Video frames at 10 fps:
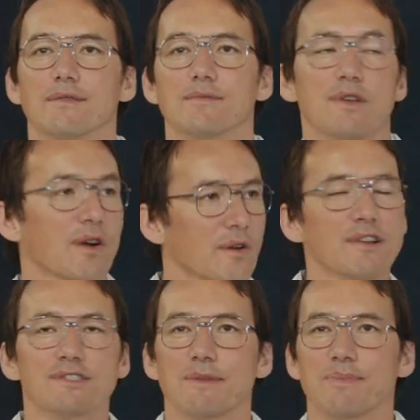But not
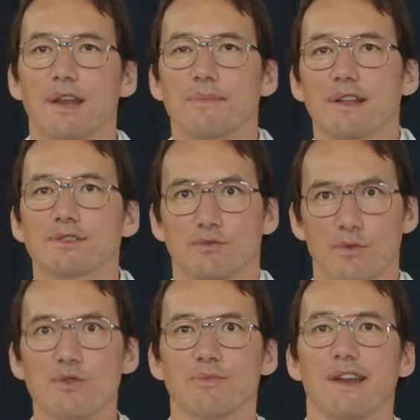crunchy peanut butter,
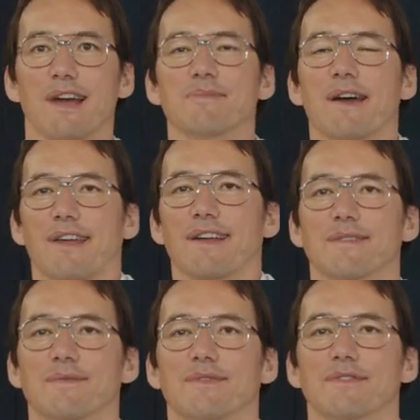smooth peanut butter,
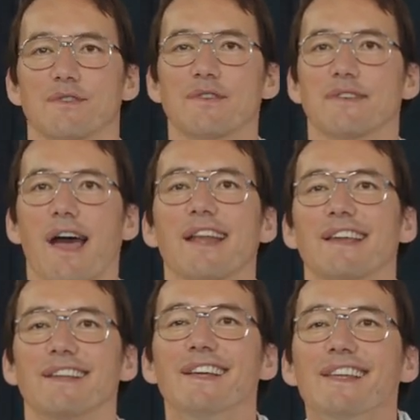or even honey.